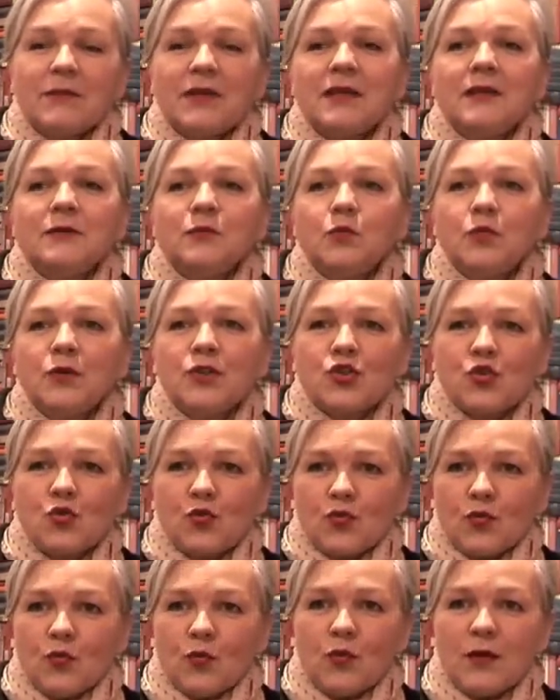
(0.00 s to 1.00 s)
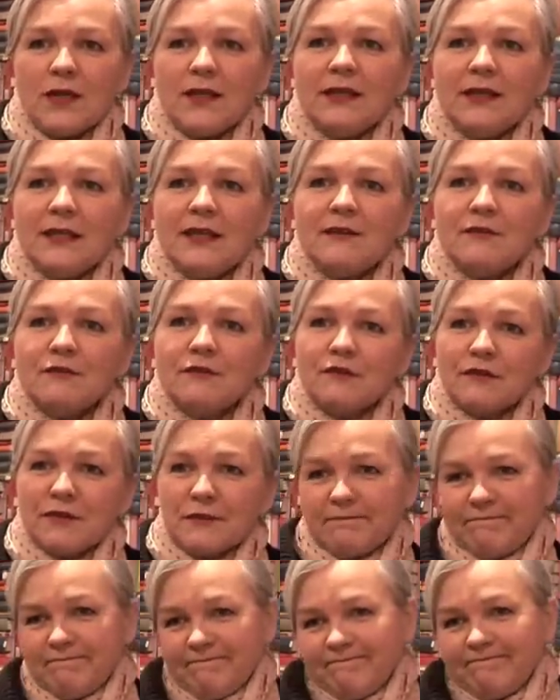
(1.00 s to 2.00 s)
in which we live.
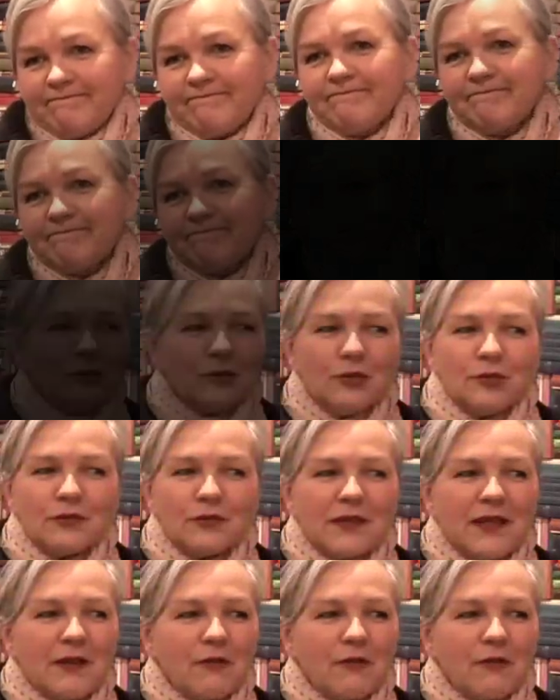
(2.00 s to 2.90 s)
Look,